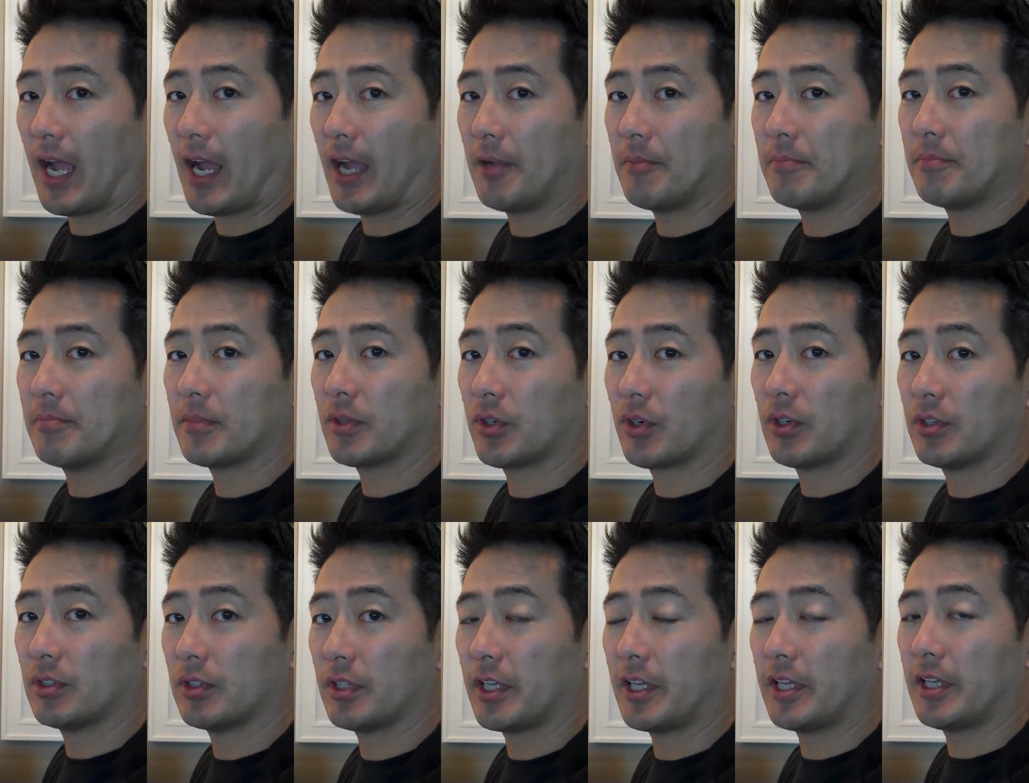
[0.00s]
I'm
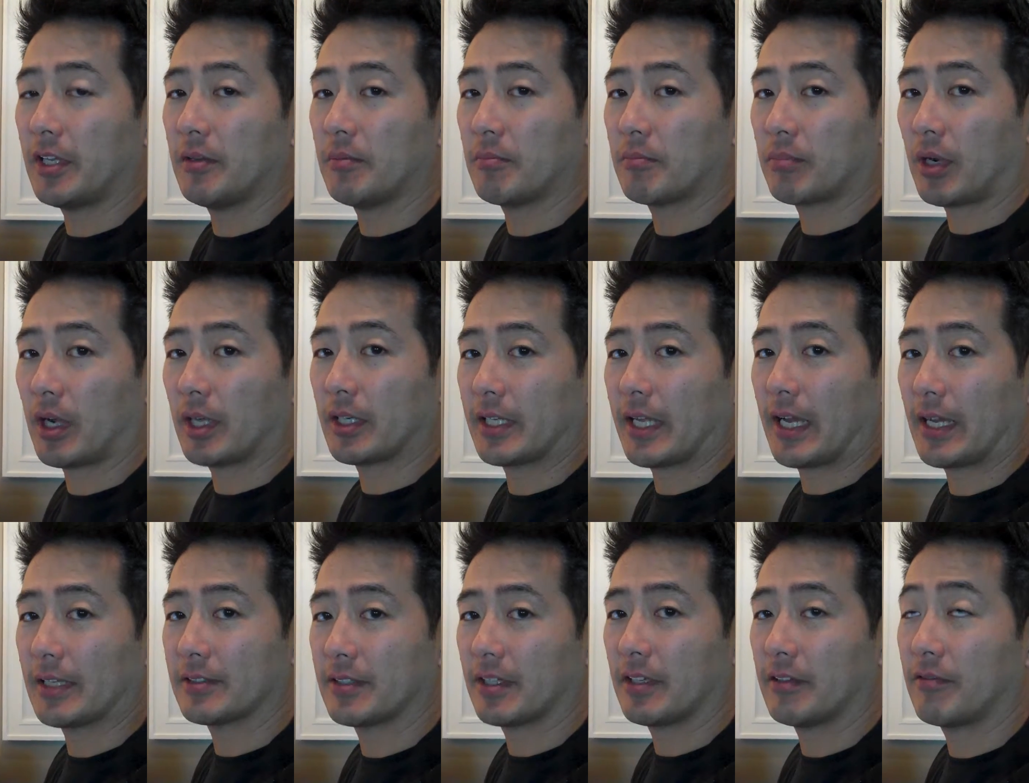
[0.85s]
currently
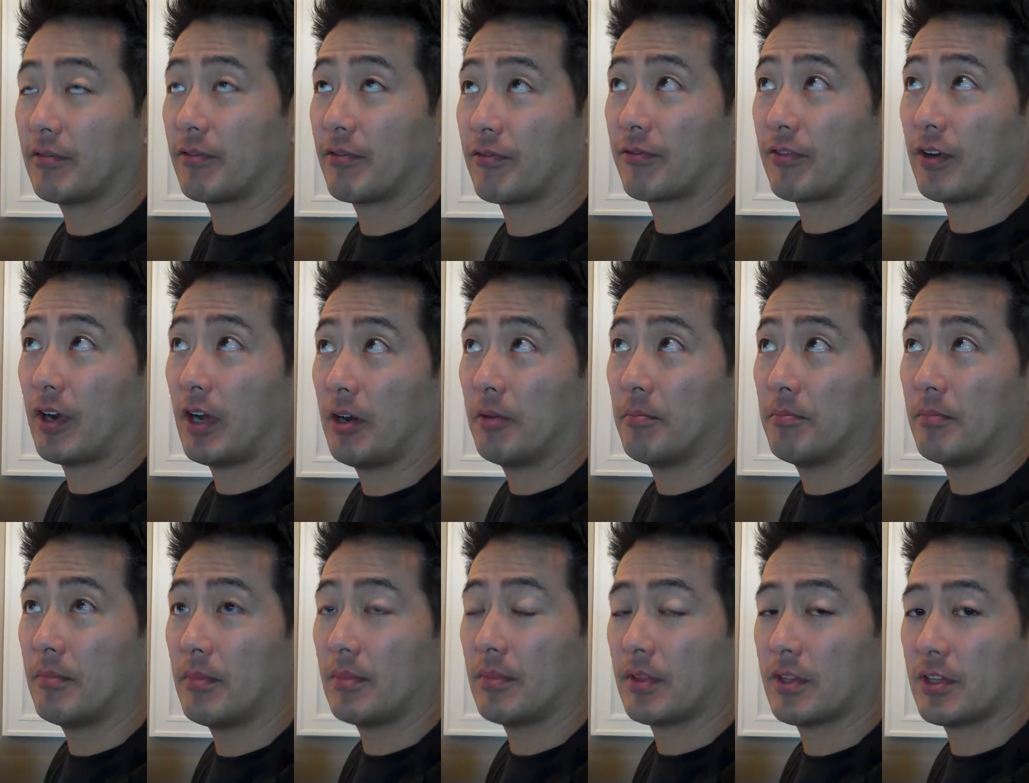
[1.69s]
broadcasting
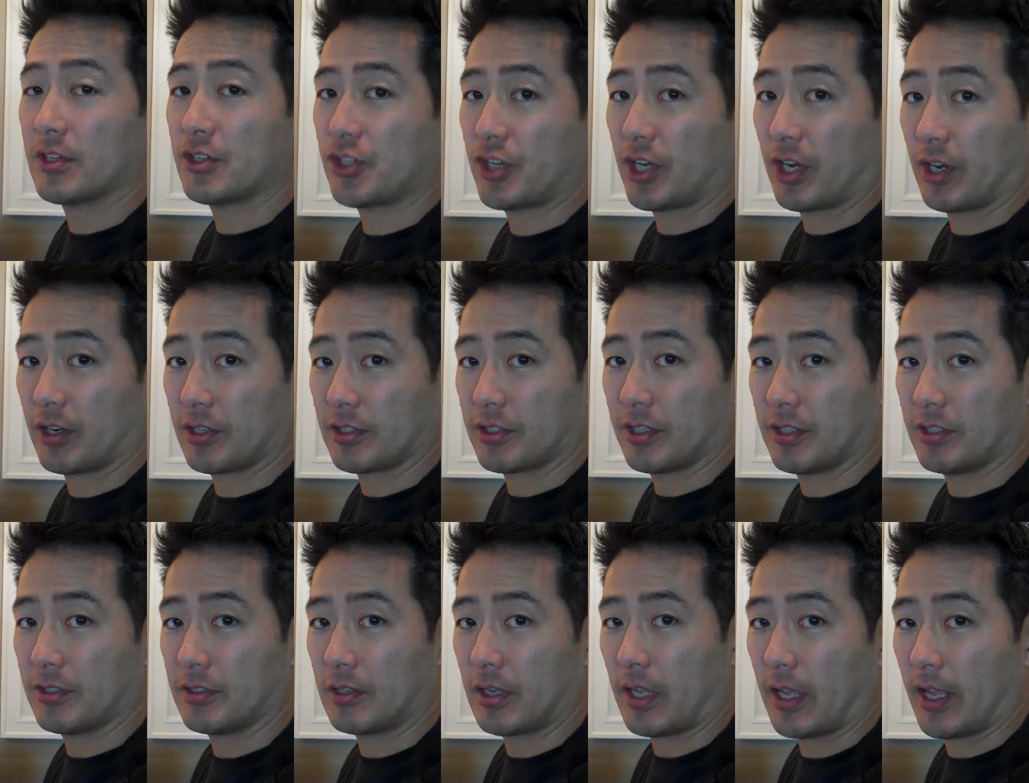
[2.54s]
from the
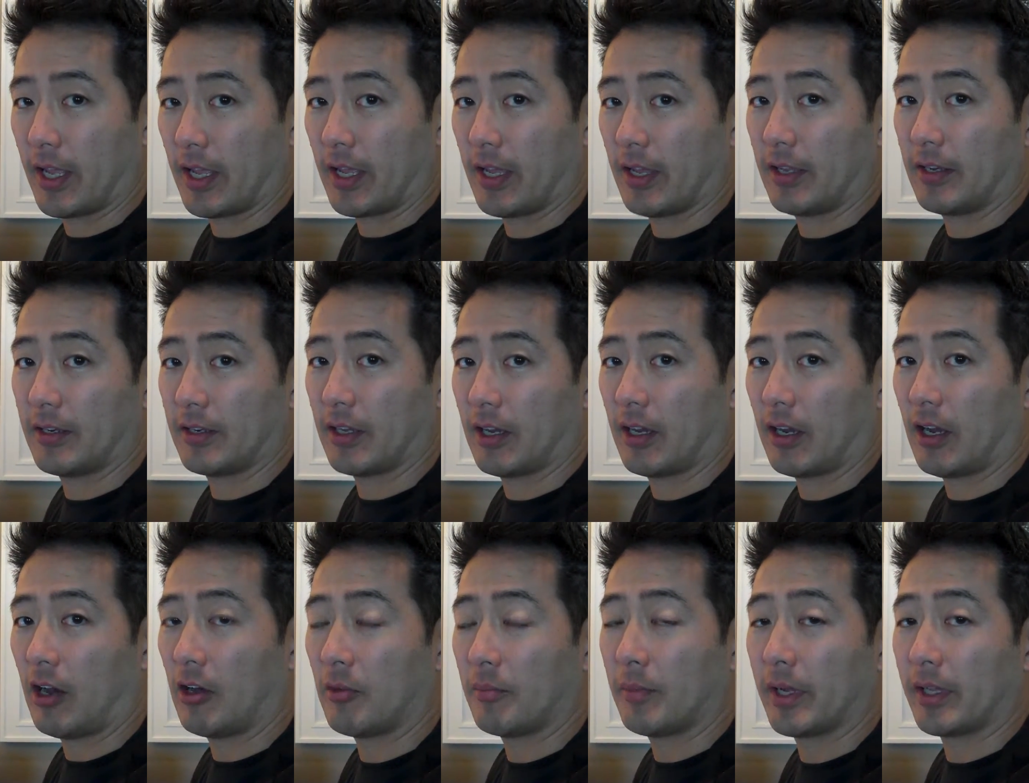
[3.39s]
Sheraton, and
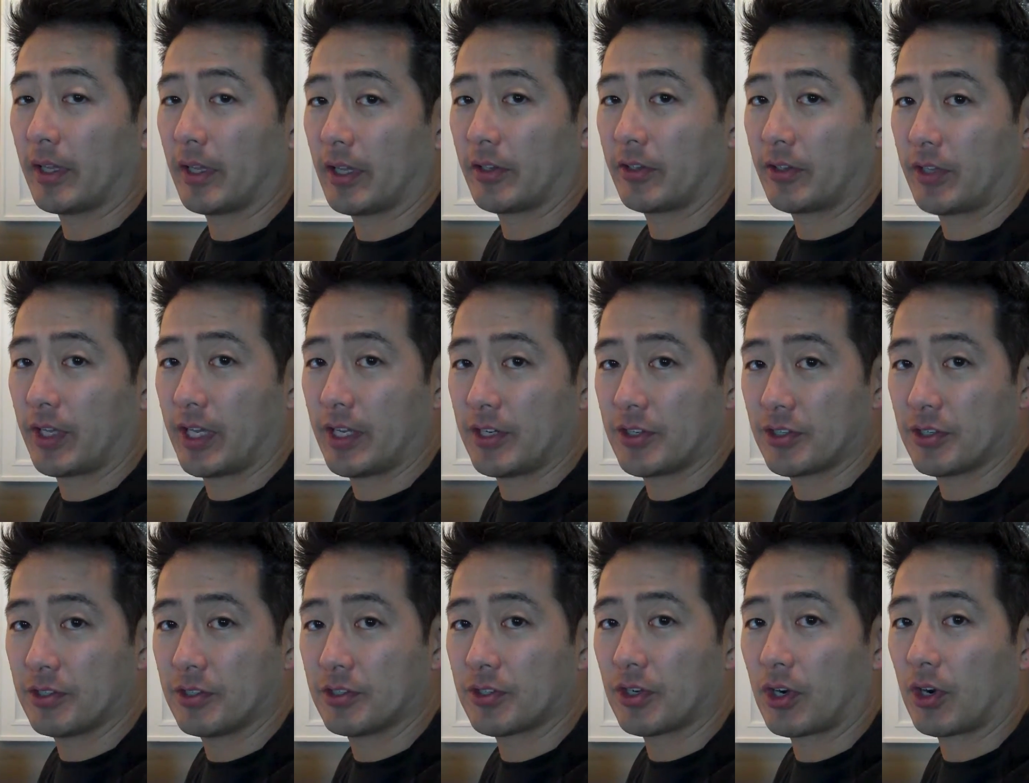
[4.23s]
uh, all my
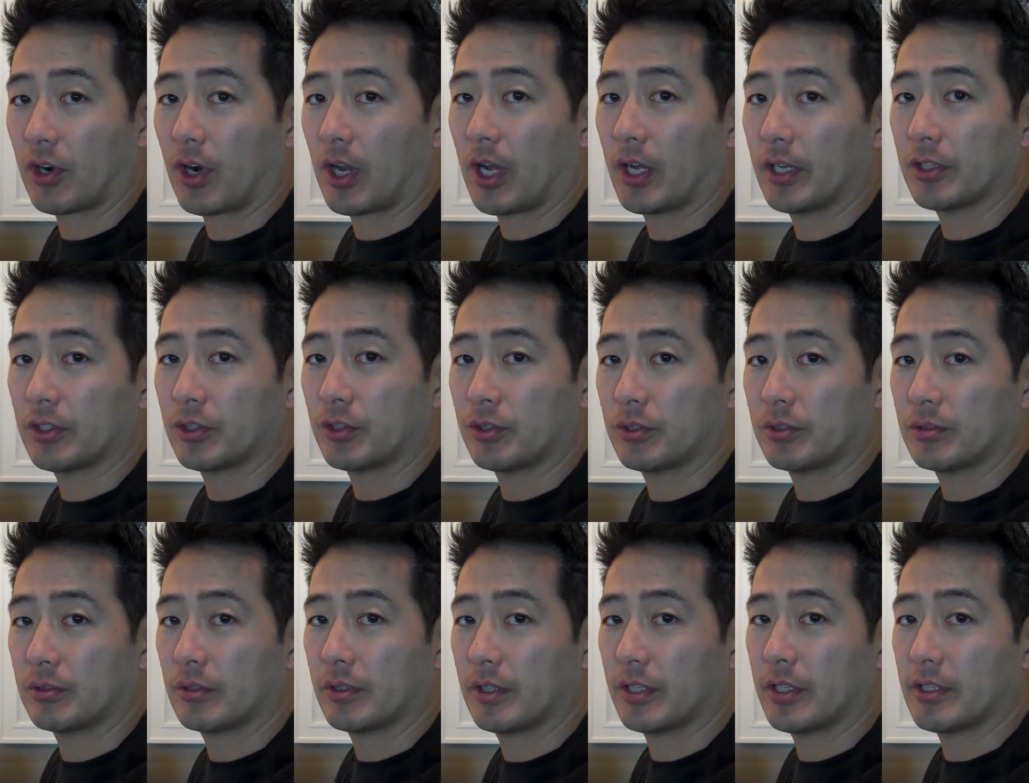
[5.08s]
locations are on
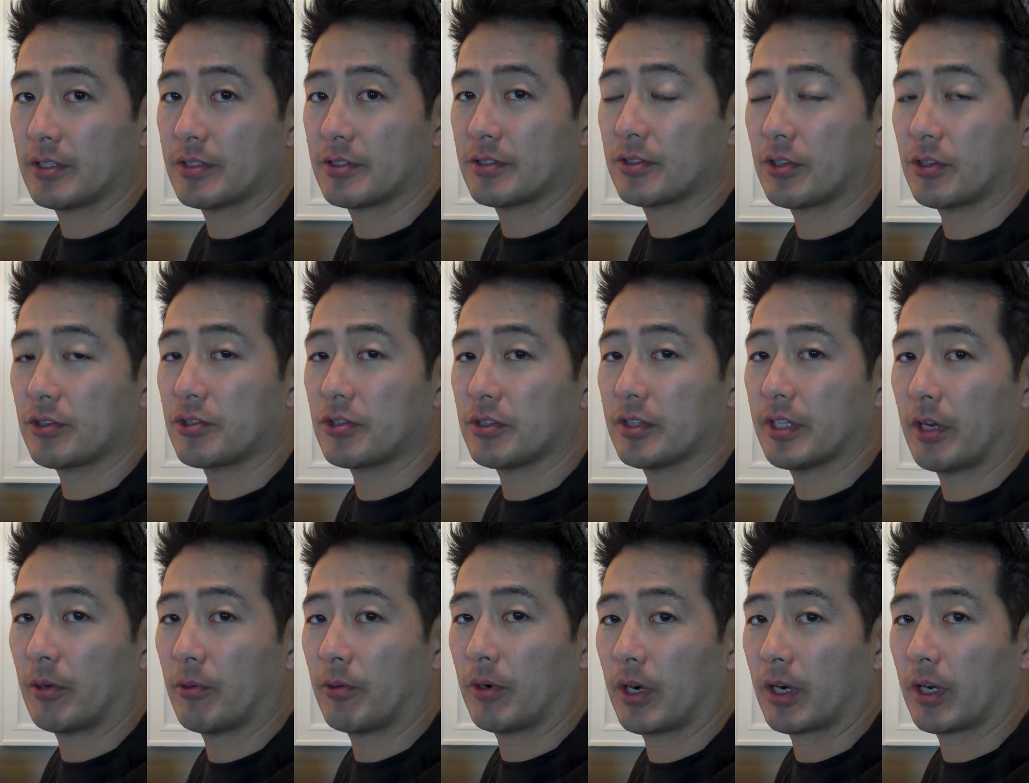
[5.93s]
this social
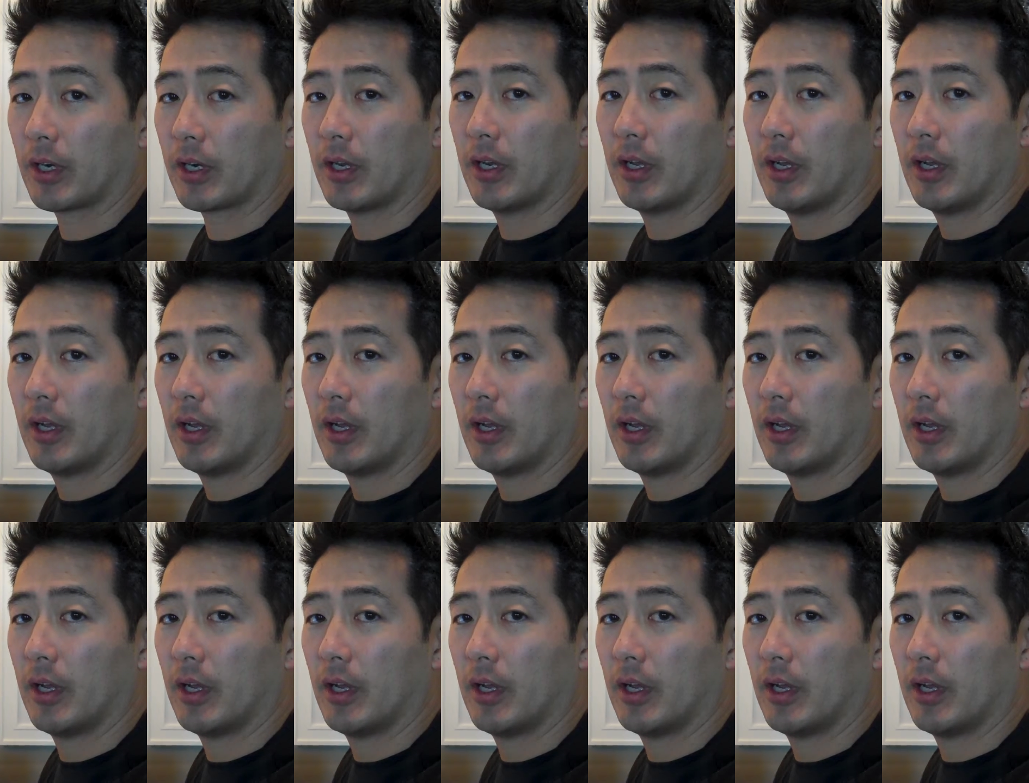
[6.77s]
network